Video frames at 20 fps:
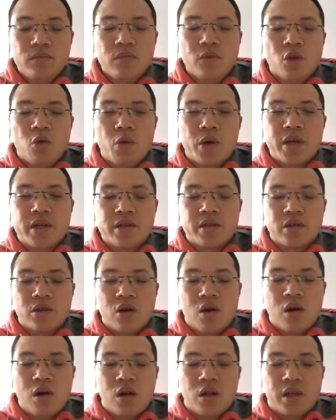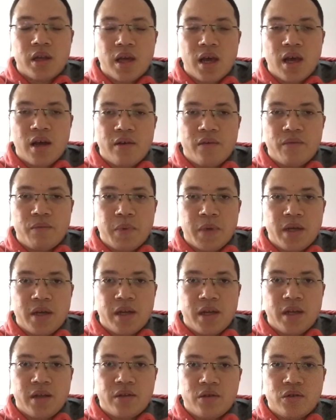what is it called? I've been
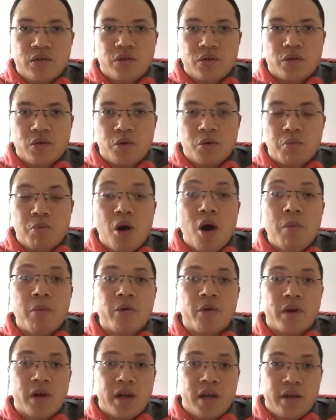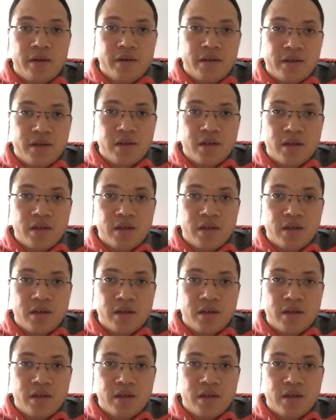into pomegranates.